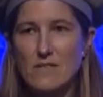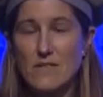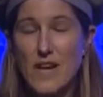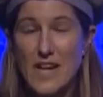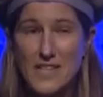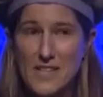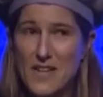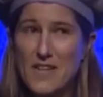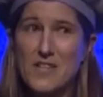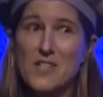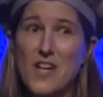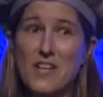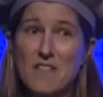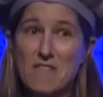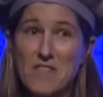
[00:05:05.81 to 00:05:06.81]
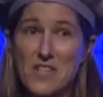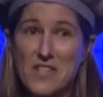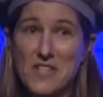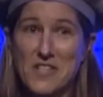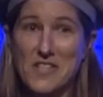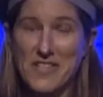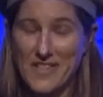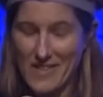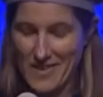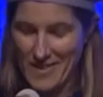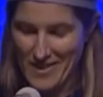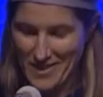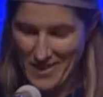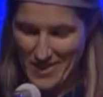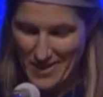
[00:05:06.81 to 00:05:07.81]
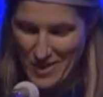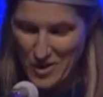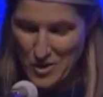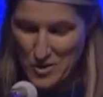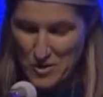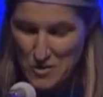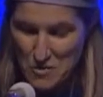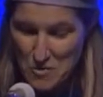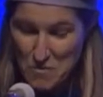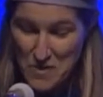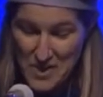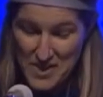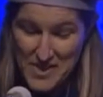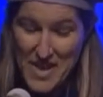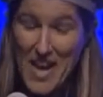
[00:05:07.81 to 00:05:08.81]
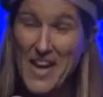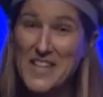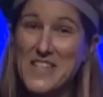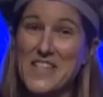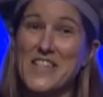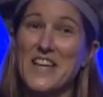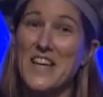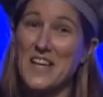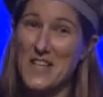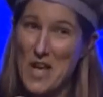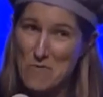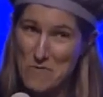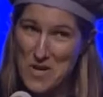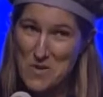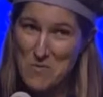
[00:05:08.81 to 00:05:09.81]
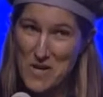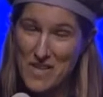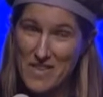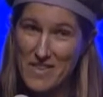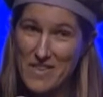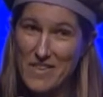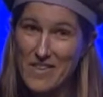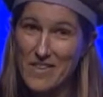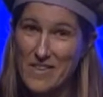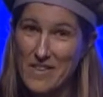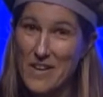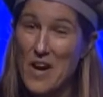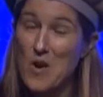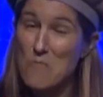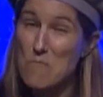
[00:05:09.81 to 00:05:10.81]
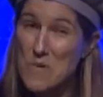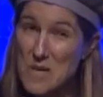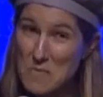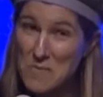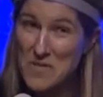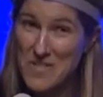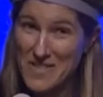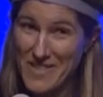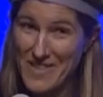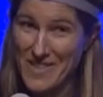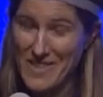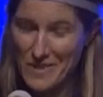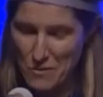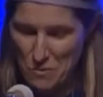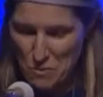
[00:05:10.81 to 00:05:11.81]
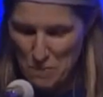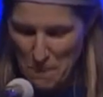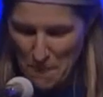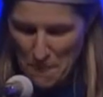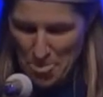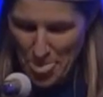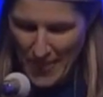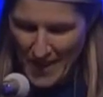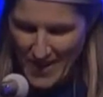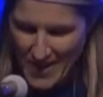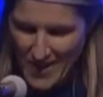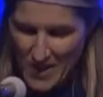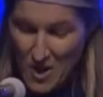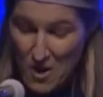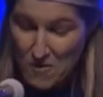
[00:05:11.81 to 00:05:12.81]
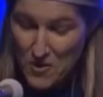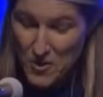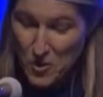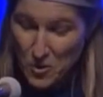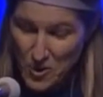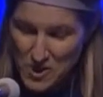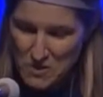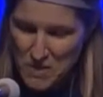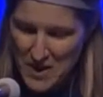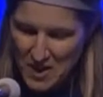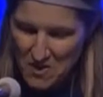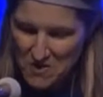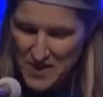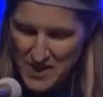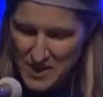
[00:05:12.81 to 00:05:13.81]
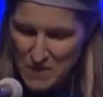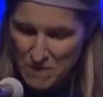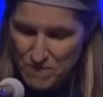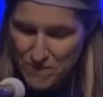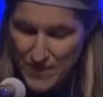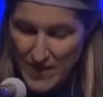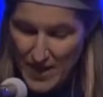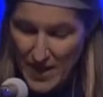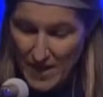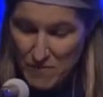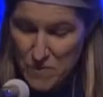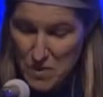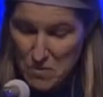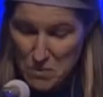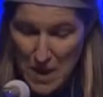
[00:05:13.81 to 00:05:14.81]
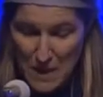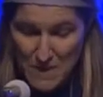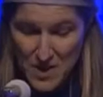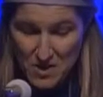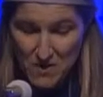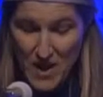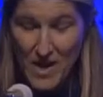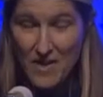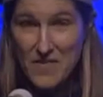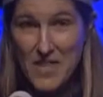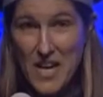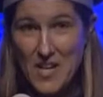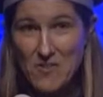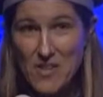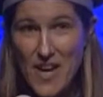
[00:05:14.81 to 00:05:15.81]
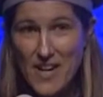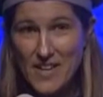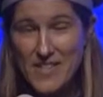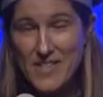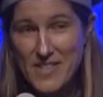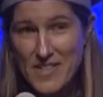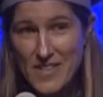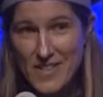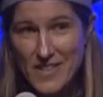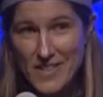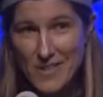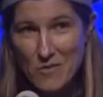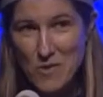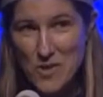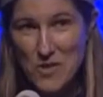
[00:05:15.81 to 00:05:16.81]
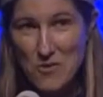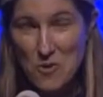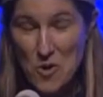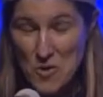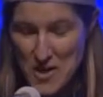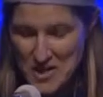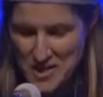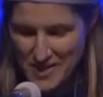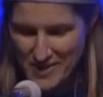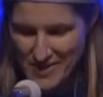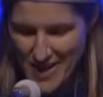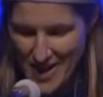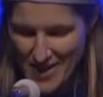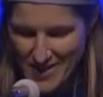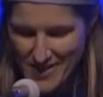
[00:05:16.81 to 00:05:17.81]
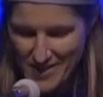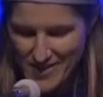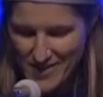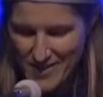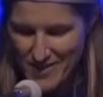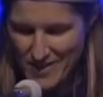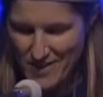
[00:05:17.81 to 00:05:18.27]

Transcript: I study jellyfish. But the scientists I collaborate with are people. Over the course of my career, I've been bobbing around the Adriatic Sea with Croatian scientists,